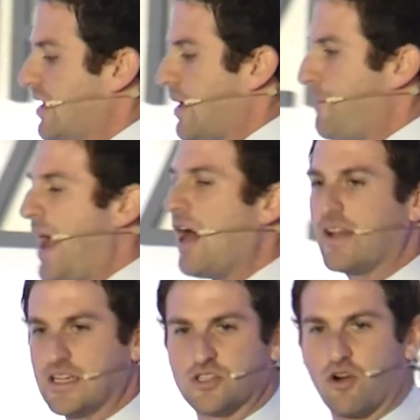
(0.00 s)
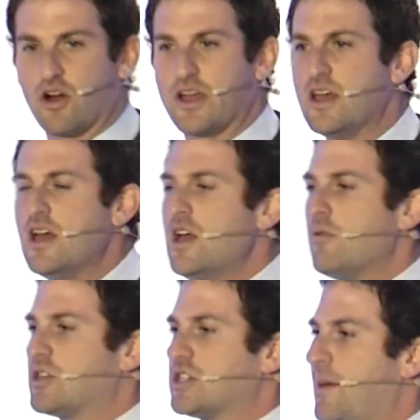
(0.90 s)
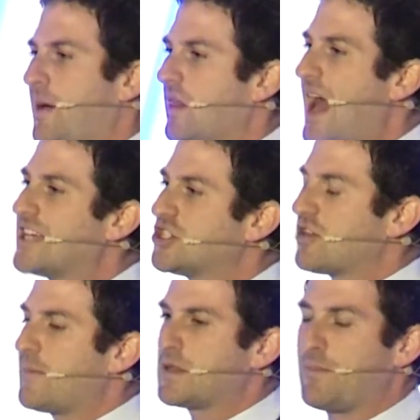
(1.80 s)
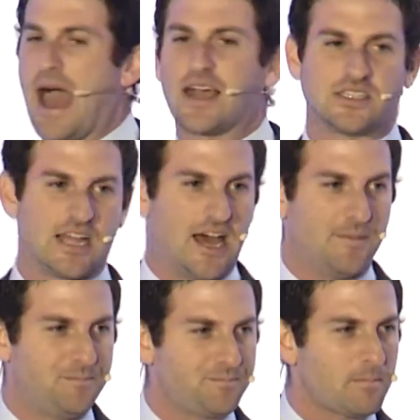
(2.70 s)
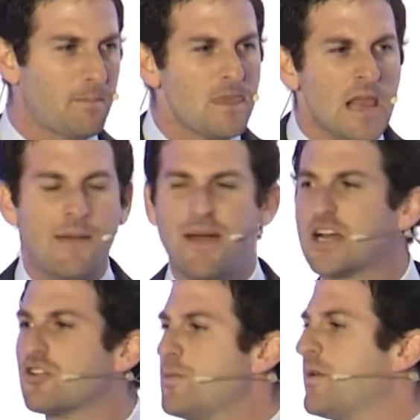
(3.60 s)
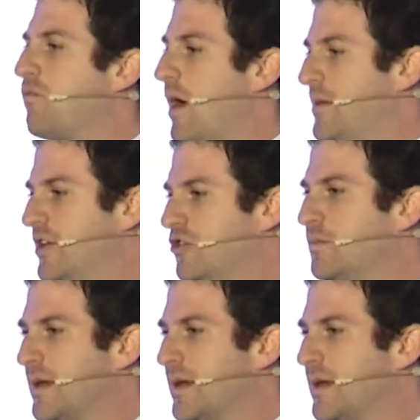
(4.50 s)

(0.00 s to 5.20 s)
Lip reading: compelling story, which is on my last trip to Pakistan. I met a group of women who'd been